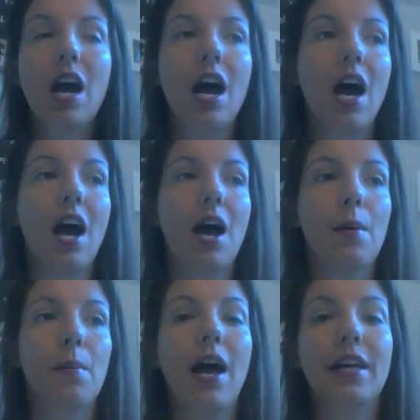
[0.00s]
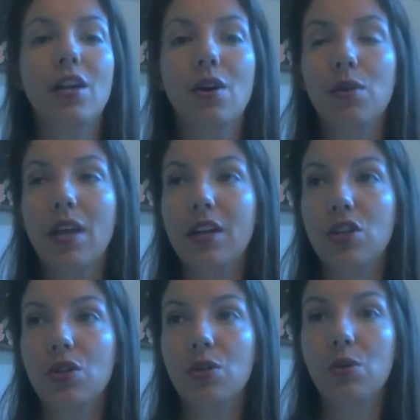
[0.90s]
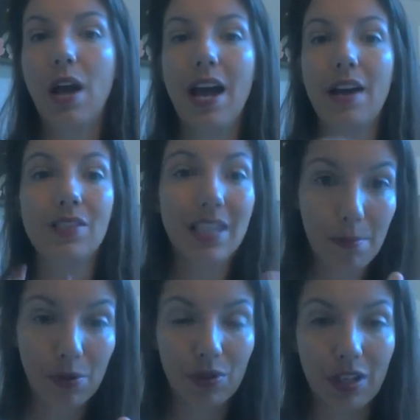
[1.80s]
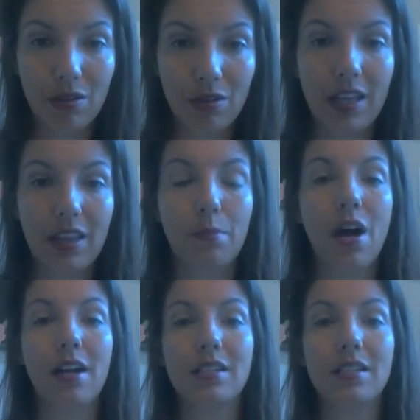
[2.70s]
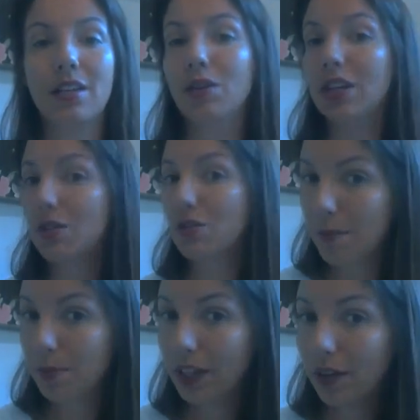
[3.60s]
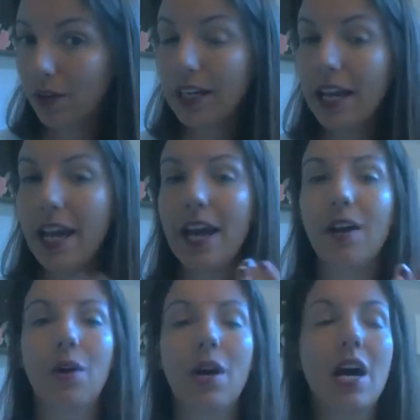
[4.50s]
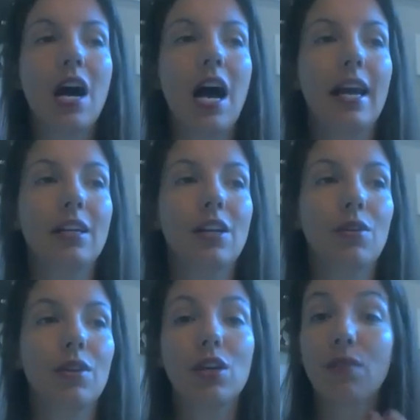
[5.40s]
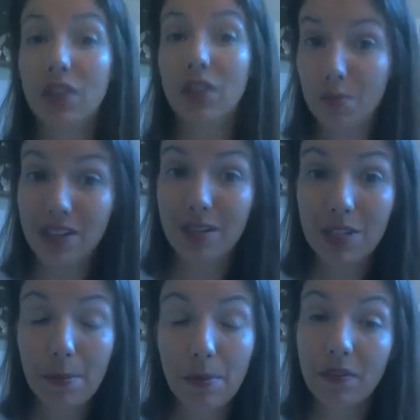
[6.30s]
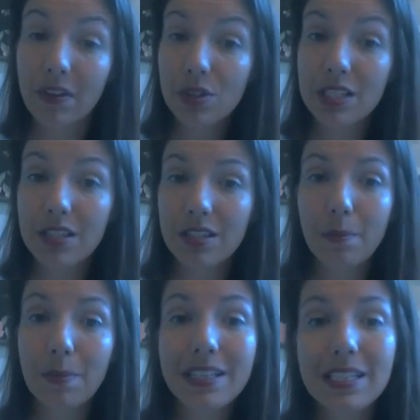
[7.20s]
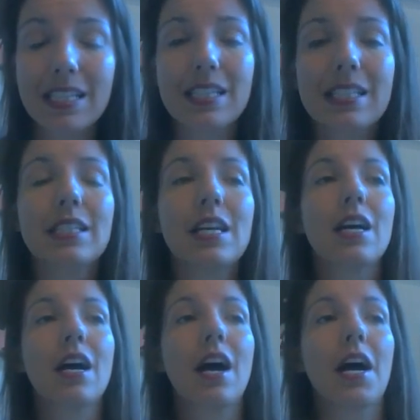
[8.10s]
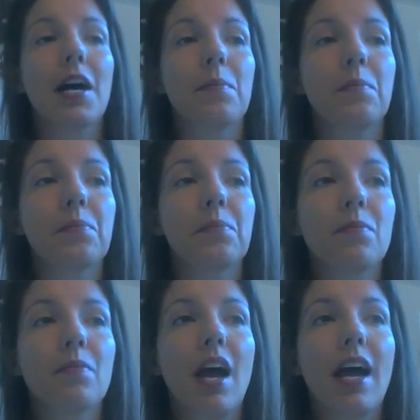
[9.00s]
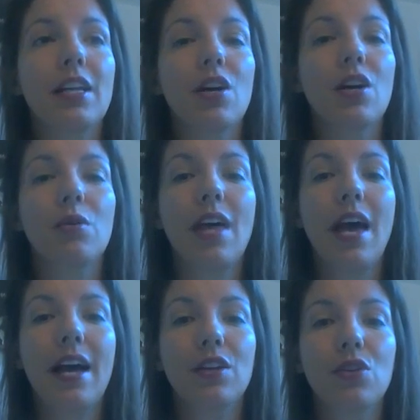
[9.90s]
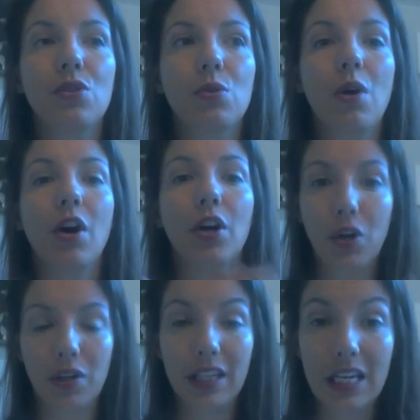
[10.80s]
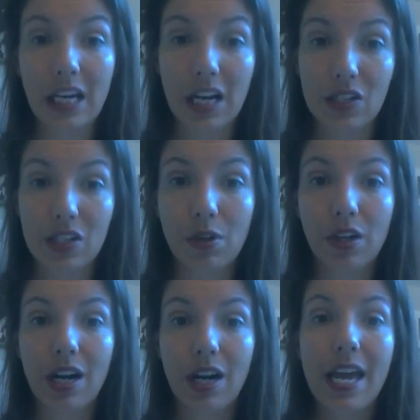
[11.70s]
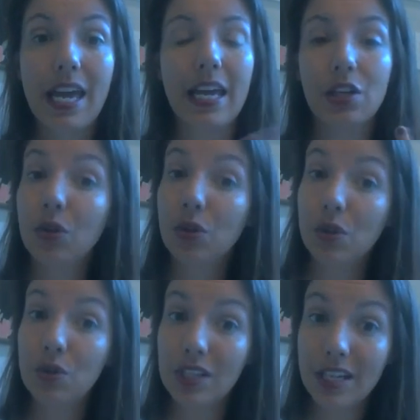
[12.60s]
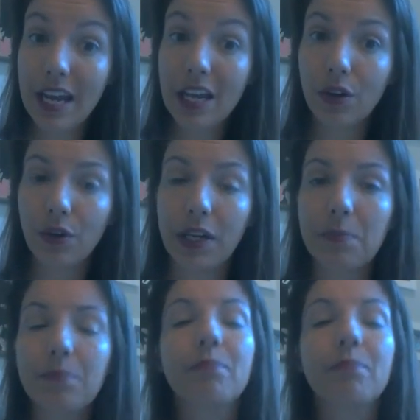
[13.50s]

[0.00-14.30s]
I know that you have sampled and you like the products. I know that you're sampling right now. I know that you've expressed some type of interest in the business. I know that you are currently a customer and you use the night cream,